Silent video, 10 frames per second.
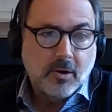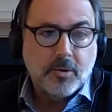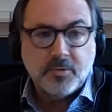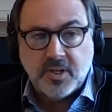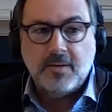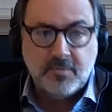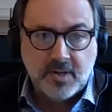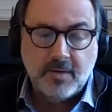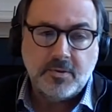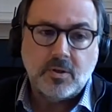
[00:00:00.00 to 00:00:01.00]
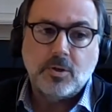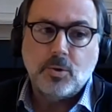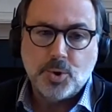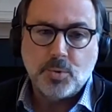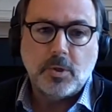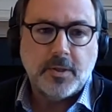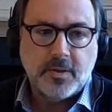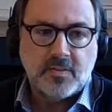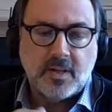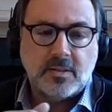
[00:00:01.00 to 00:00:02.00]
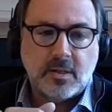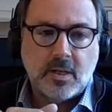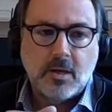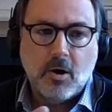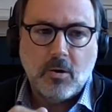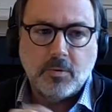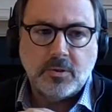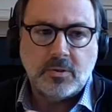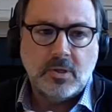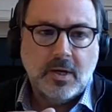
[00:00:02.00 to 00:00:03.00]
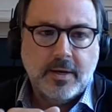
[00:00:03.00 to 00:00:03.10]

Although Dave, David's unusual in the sense that he always